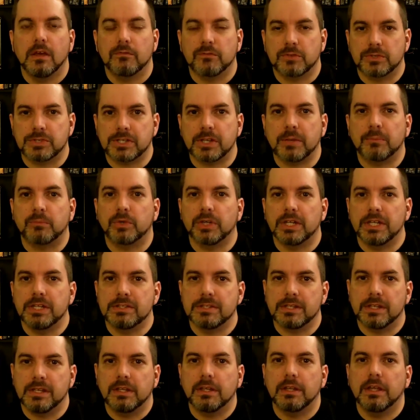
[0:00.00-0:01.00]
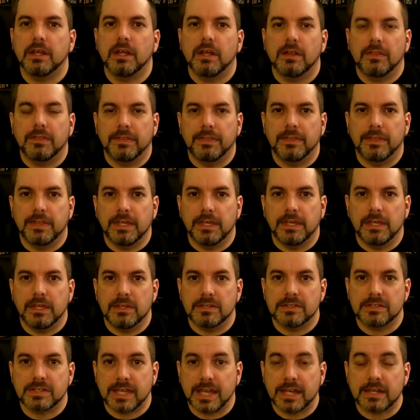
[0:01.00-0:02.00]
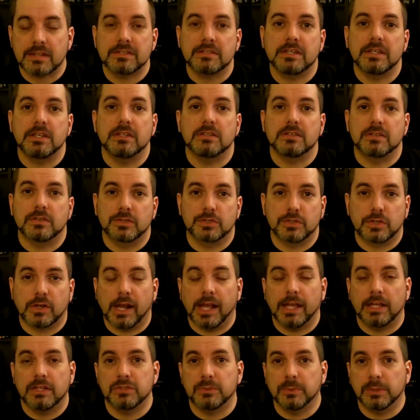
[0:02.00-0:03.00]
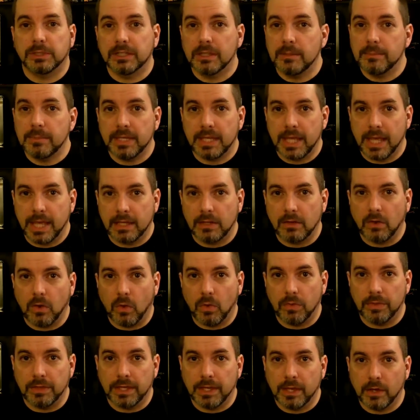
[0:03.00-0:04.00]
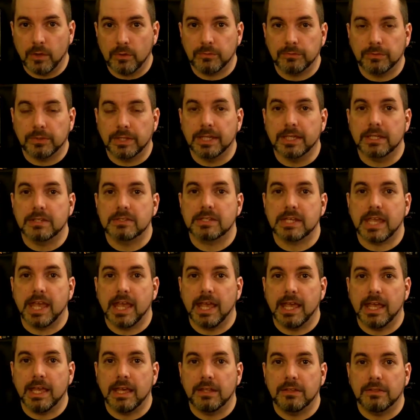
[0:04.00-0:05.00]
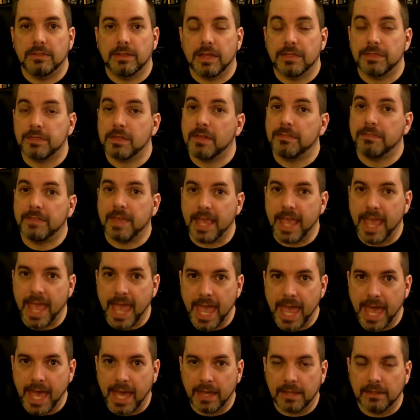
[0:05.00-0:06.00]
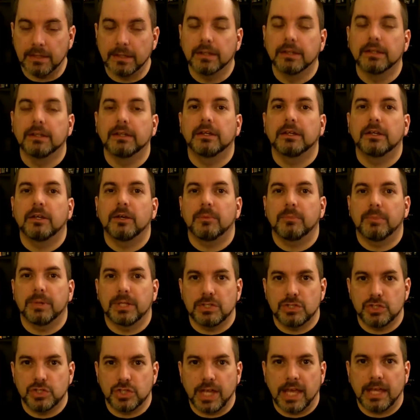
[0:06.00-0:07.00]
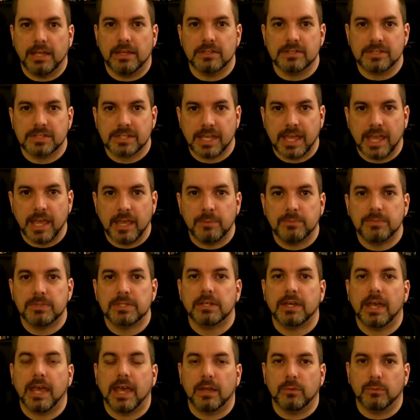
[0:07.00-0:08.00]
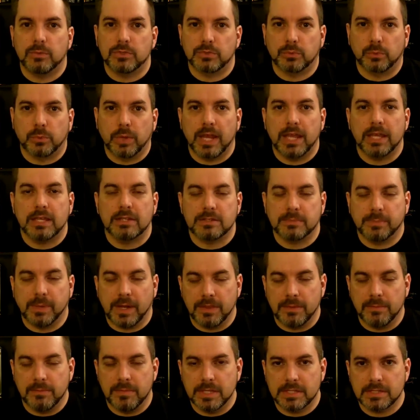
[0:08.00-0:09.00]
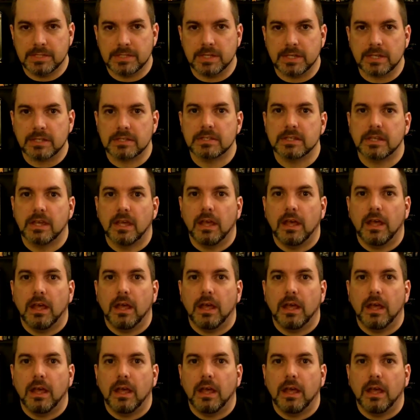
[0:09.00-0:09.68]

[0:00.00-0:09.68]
For some reason, the Skeksis are trying to eliminate all the Gelflings, and they thought they had, but Jen escaped and was raised by the mystics.